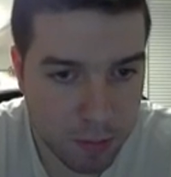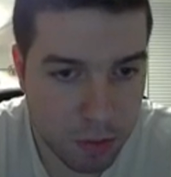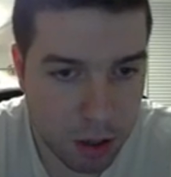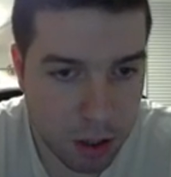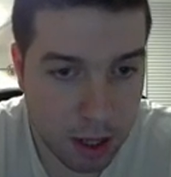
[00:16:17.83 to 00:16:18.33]

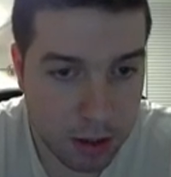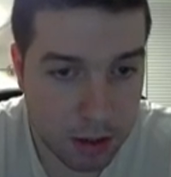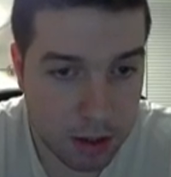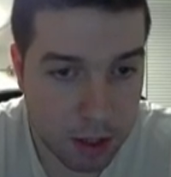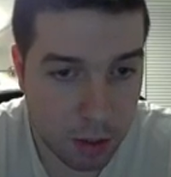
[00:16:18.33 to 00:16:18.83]
and
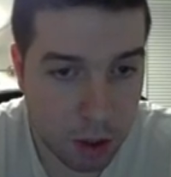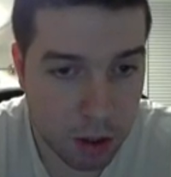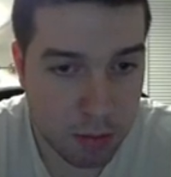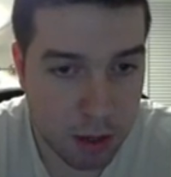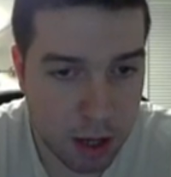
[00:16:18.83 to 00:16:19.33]
they will
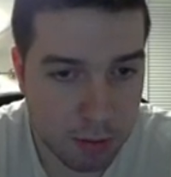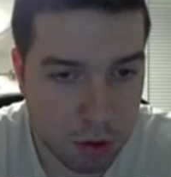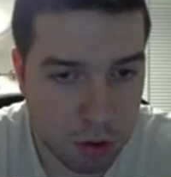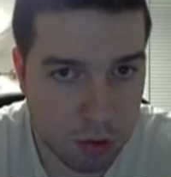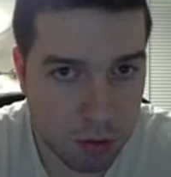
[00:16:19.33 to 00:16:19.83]
be able
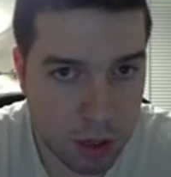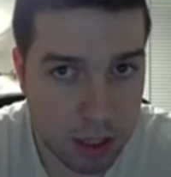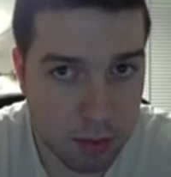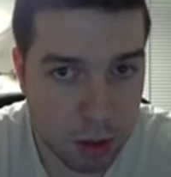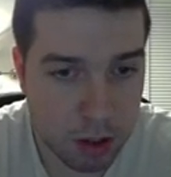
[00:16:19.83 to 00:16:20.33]
to do
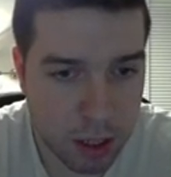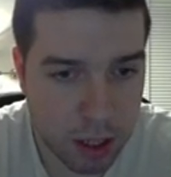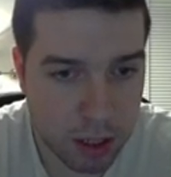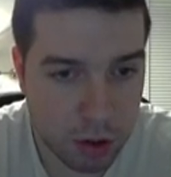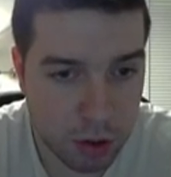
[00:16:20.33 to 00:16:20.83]
that with the
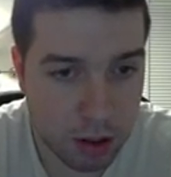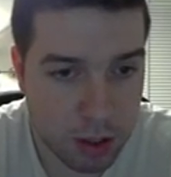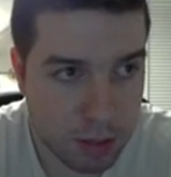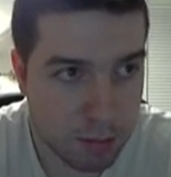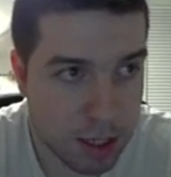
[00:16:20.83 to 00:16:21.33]
kill on
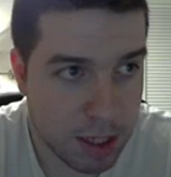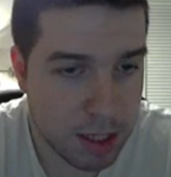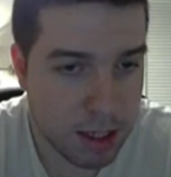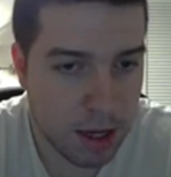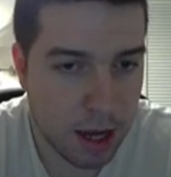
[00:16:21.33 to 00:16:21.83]
Smiths.